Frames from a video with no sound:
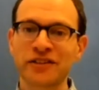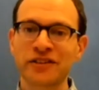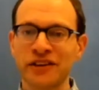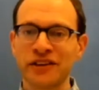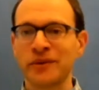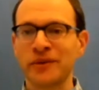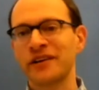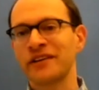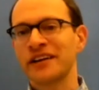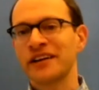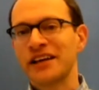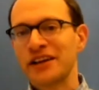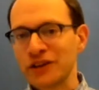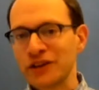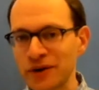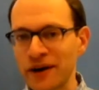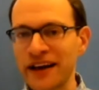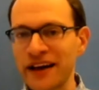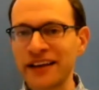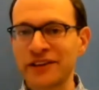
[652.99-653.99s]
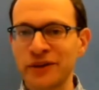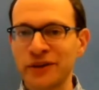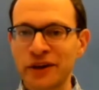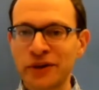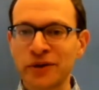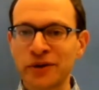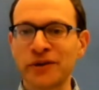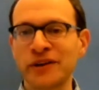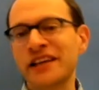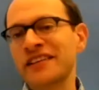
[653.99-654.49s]
So we're trying to
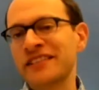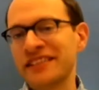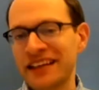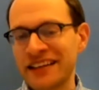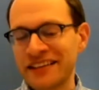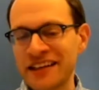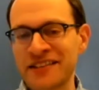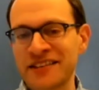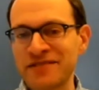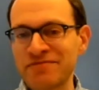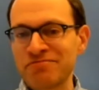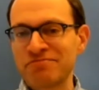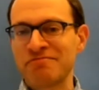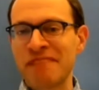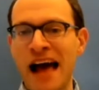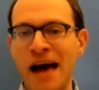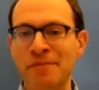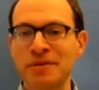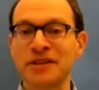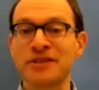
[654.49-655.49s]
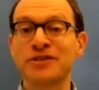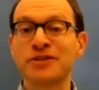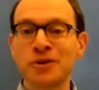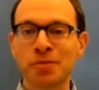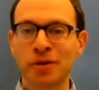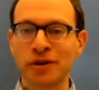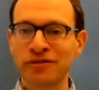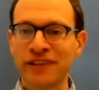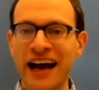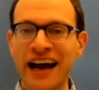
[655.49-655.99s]
accrue these, and it doesn't happen
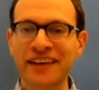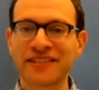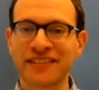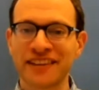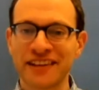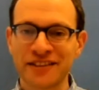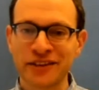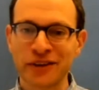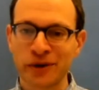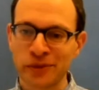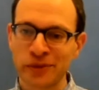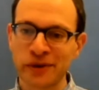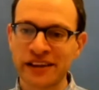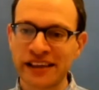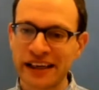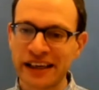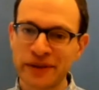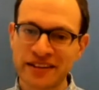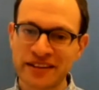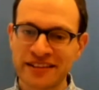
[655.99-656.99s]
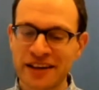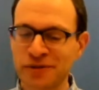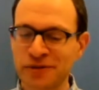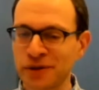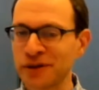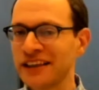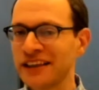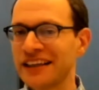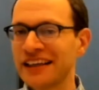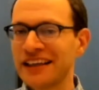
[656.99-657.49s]
super fast. And so we're working with
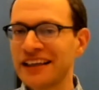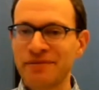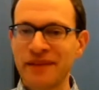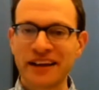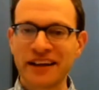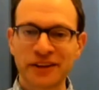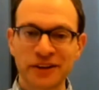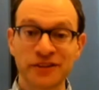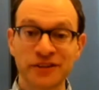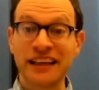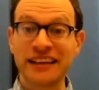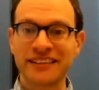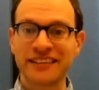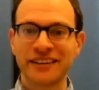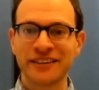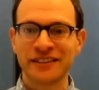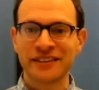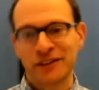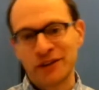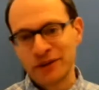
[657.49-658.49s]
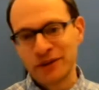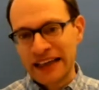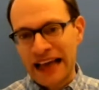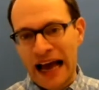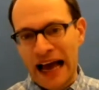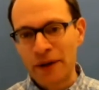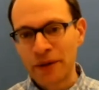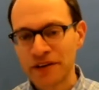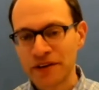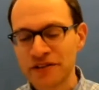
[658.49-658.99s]
several medical centers, including
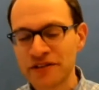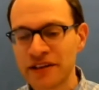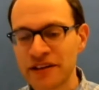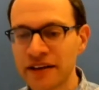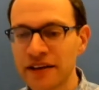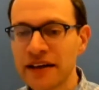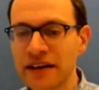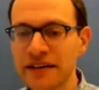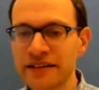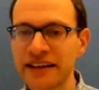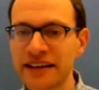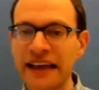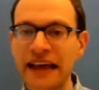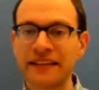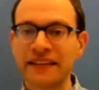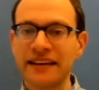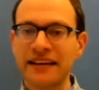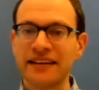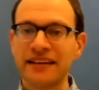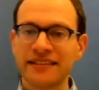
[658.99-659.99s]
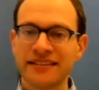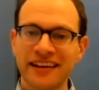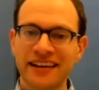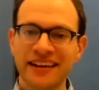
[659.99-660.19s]
ours, to get these